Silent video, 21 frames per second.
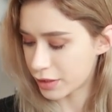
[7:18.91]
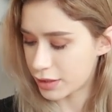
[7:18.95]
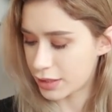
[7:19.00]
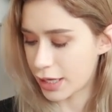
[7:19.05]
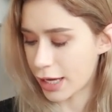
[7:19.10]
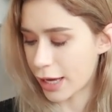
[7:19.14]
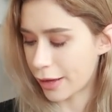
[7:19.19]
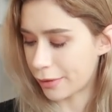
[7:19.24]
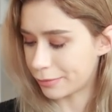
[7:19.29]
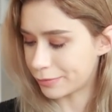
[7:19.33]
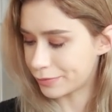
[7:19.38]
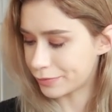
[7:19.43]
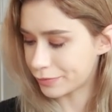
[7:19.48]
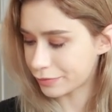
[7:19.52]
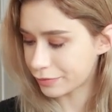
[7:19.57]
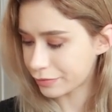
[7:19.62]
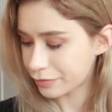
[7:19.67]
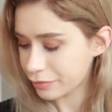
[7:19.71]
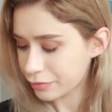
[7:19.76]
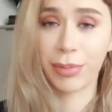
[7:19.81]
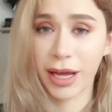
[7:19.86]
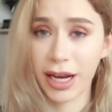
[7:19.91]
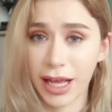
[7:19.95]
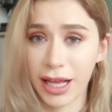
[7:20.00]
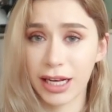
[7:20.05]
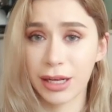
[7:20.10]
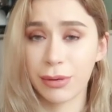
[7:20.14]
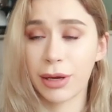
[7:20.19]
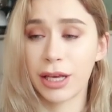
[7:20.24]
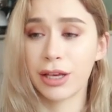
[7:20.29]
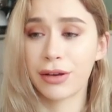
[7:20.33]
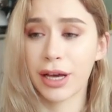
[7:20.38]
So yeah. But
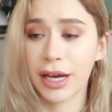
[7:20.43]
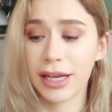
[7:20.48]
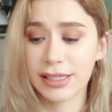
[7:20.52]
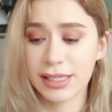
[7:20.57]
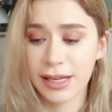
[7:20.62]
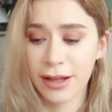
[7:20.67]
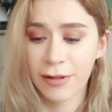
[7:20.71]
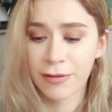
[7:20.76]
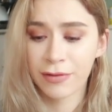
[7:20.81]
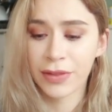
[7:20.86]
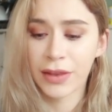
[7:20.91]
anyway, you guys,